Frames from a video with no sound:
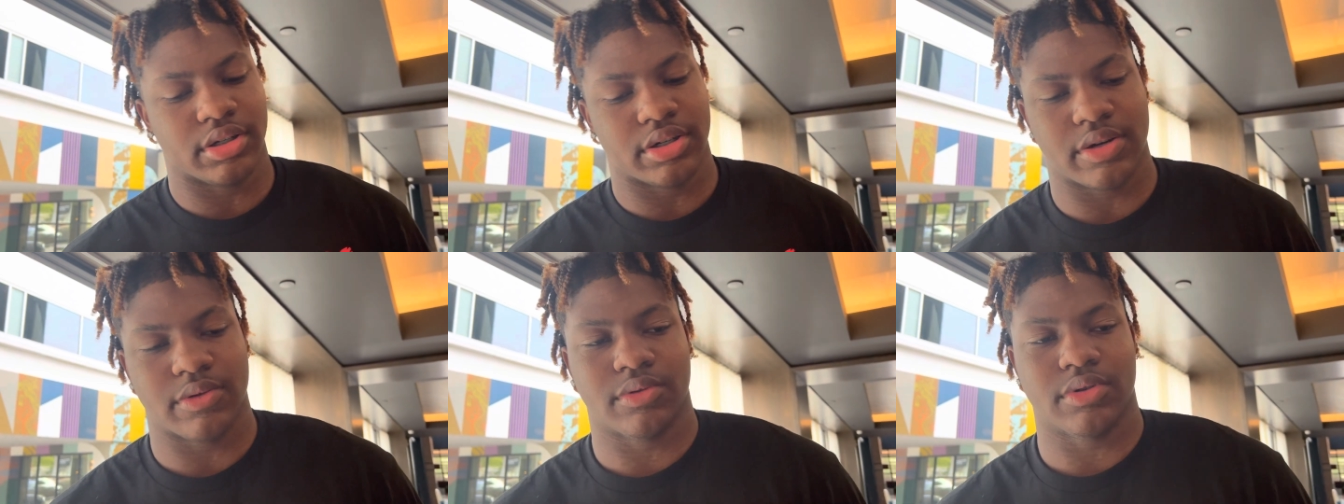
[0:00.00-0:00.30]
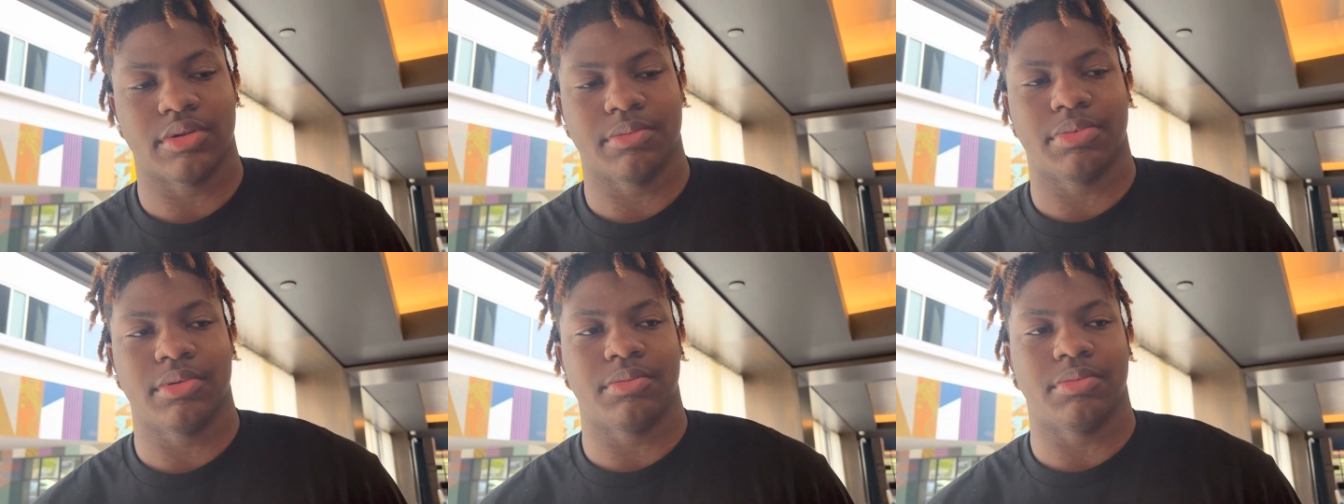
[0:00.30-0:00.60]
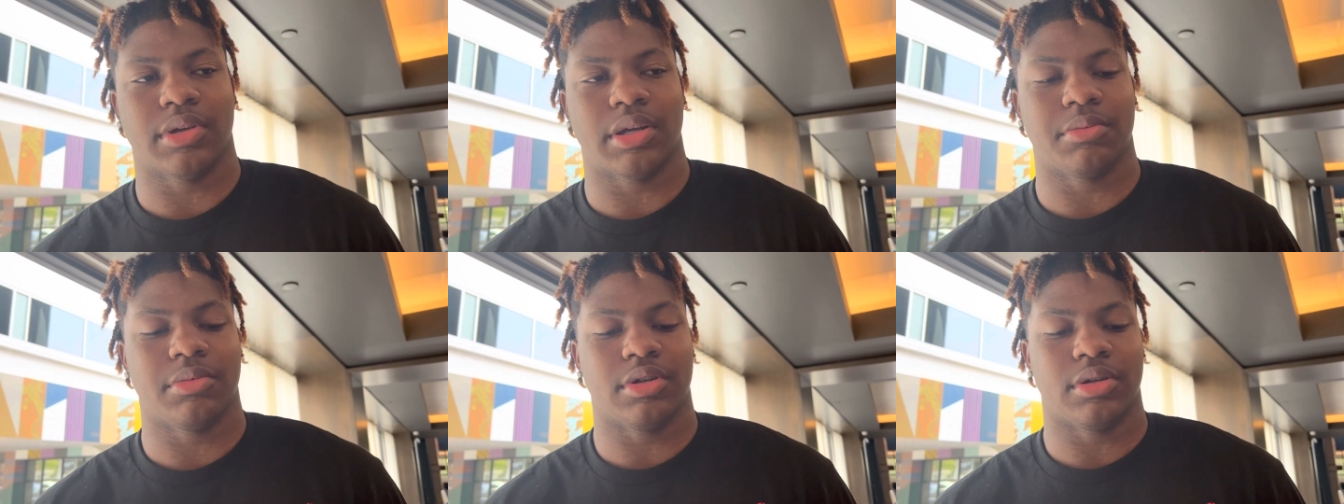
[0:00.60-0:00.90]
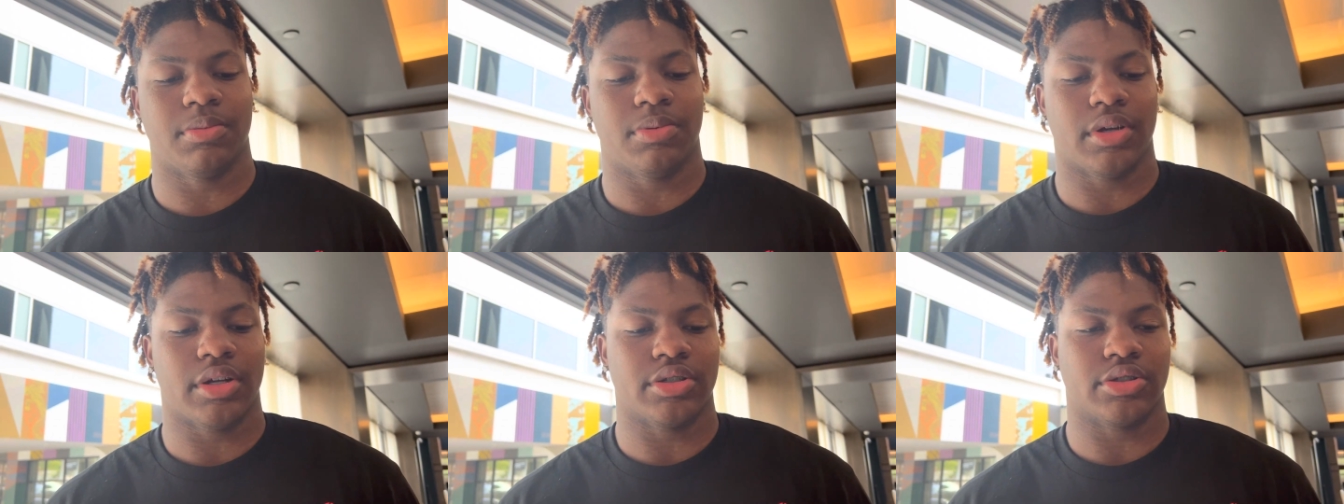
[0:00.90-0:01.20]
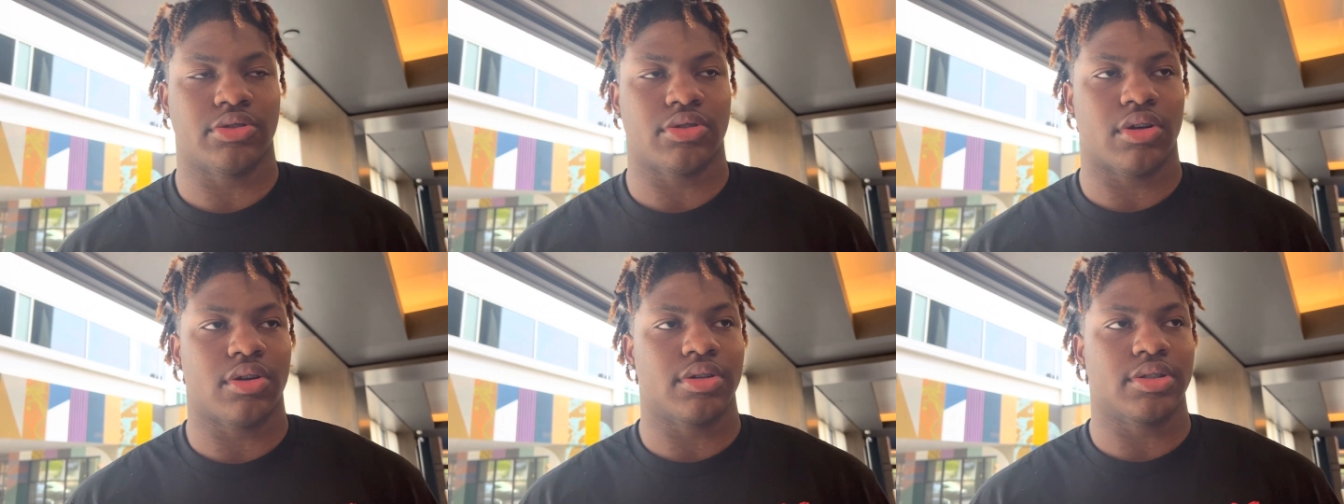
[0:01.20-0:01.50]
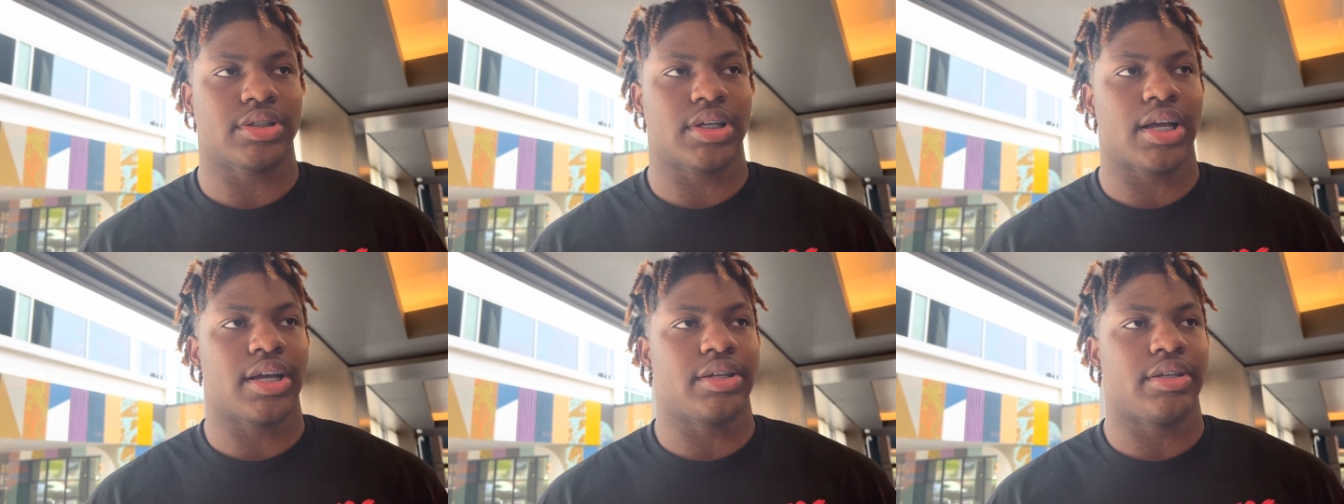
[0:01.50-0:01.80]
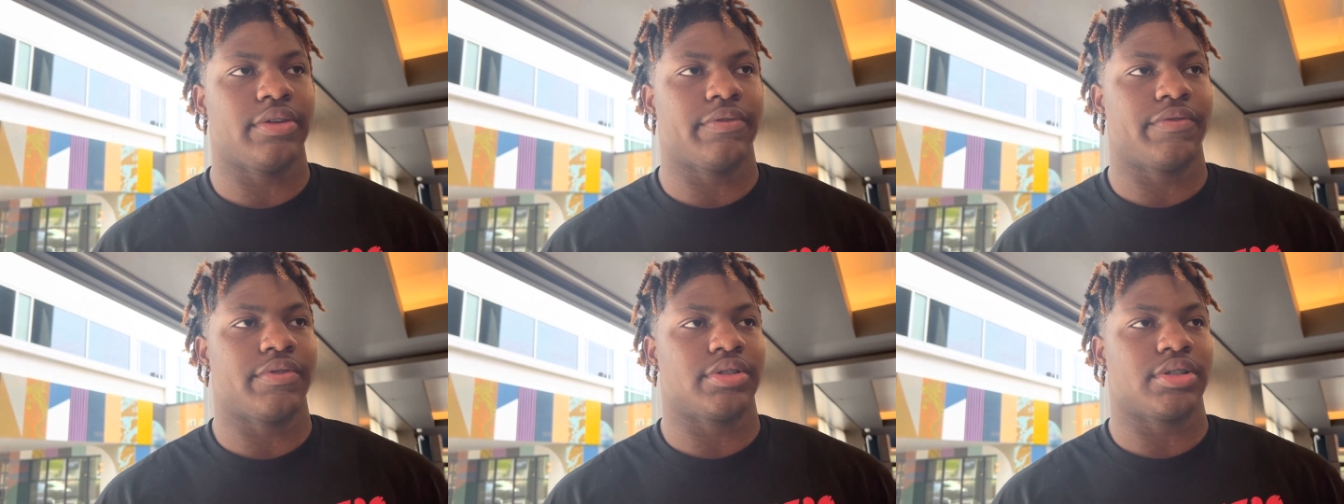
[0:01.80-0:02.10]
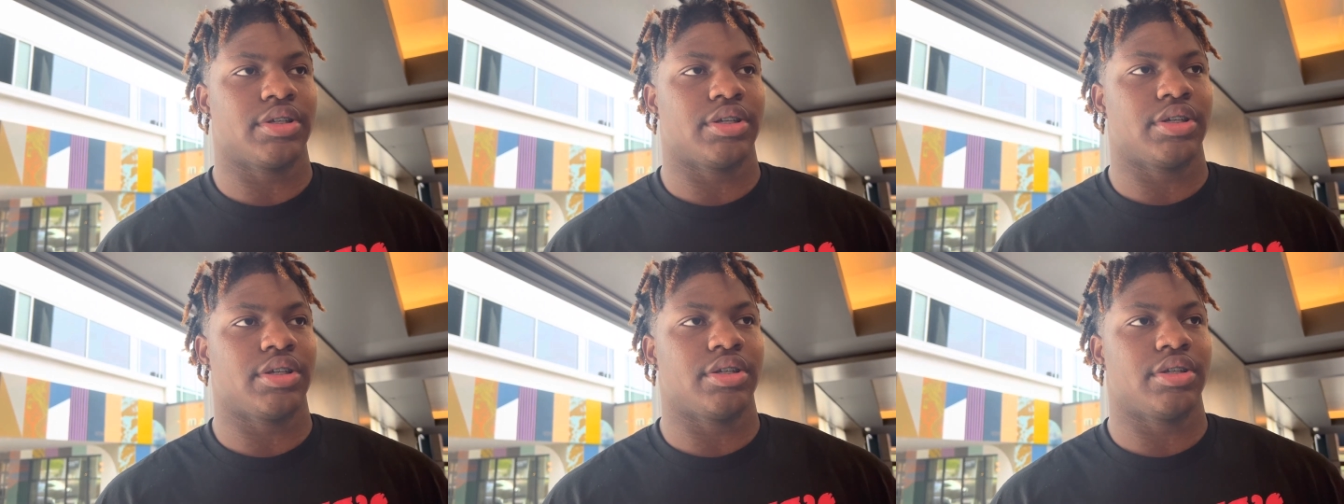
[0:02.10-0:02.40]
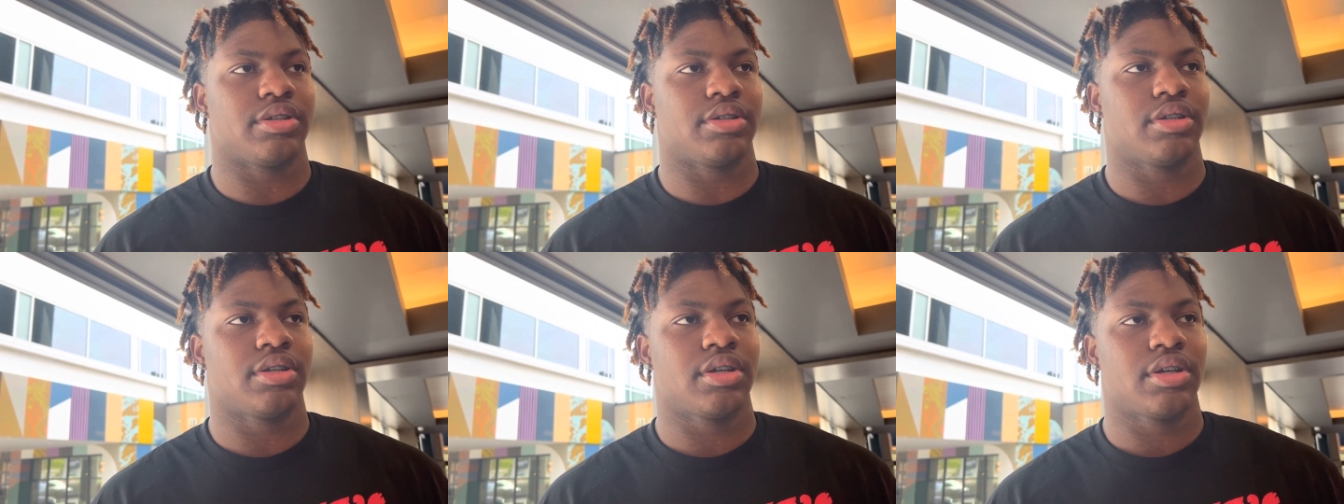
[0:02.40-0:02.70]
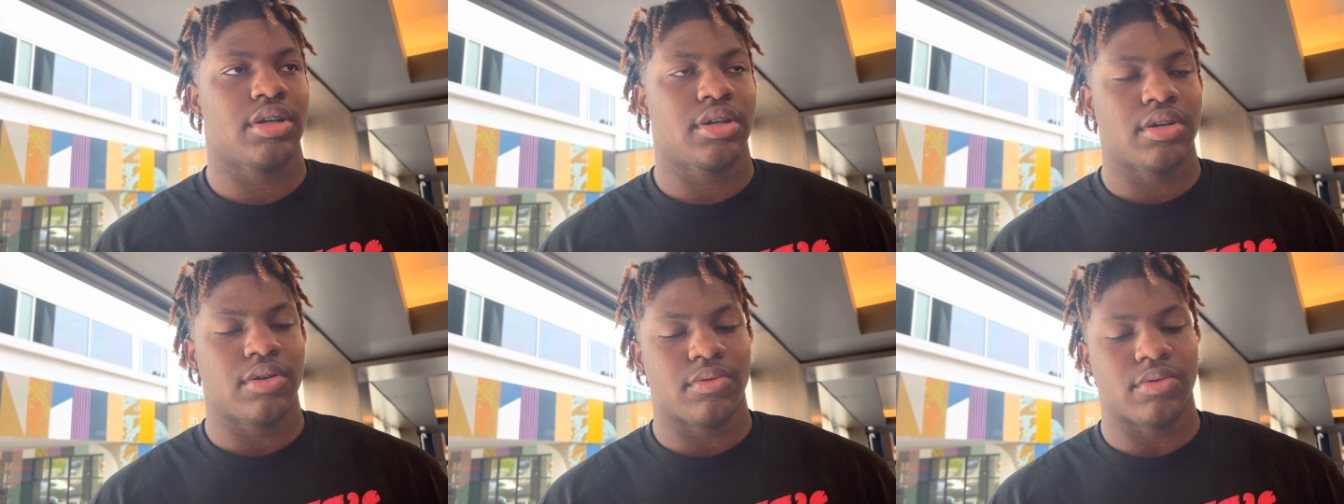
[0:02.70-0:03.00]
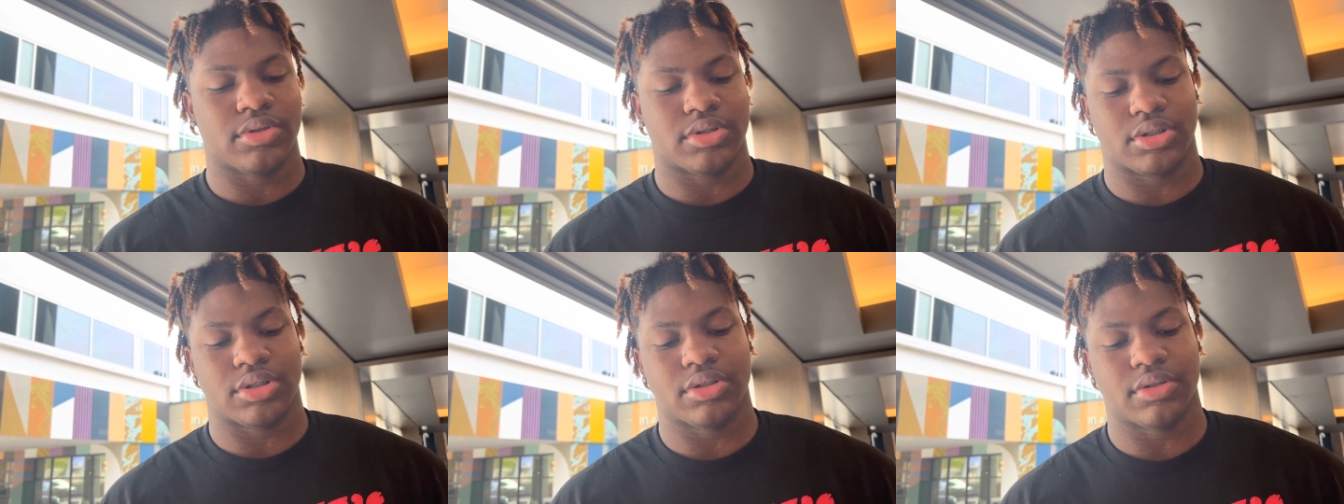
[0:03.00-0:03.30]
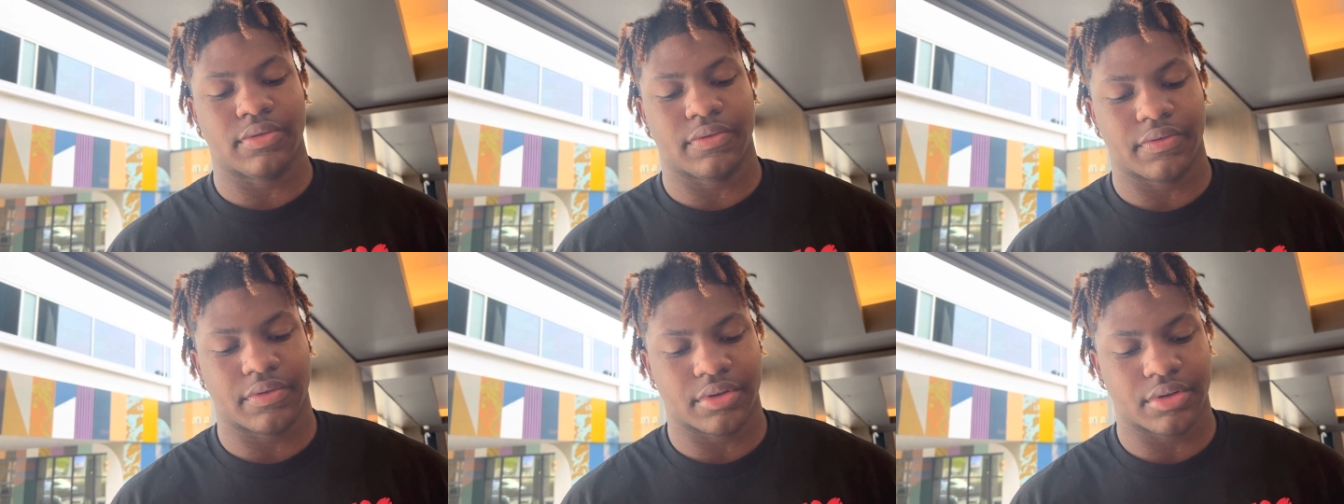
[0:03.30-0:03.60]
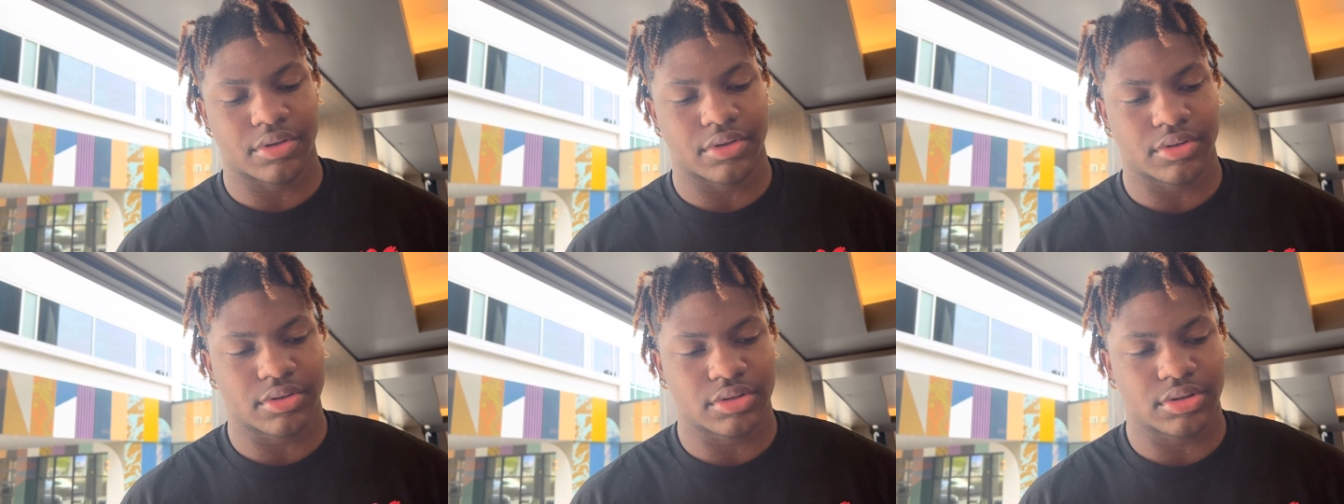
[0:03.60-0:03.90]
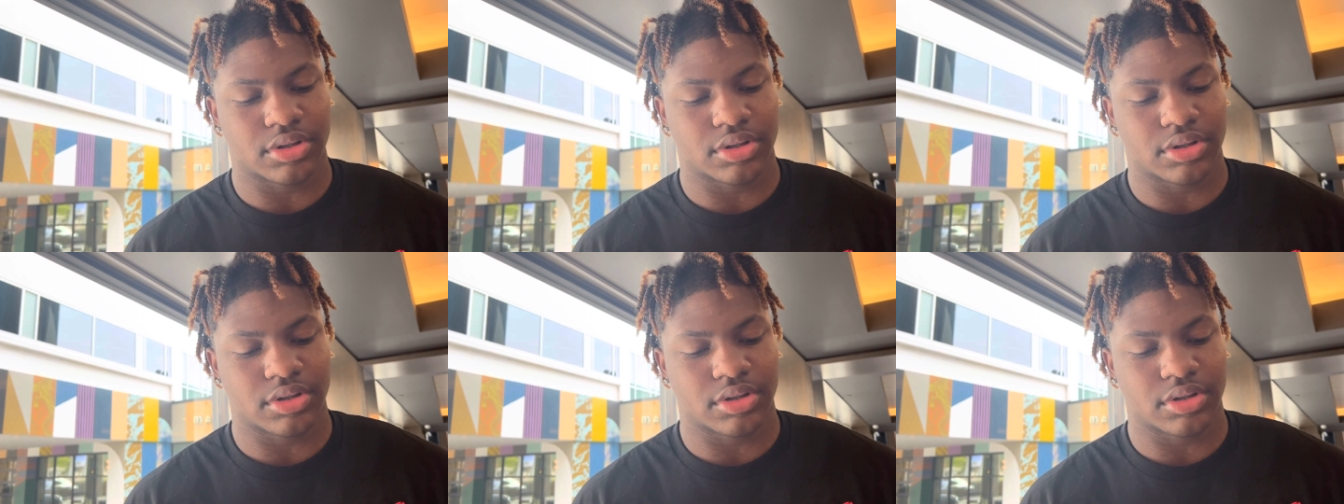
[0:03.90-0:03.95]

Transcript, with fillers: they want to play me to play strong side defense end, which is to the field.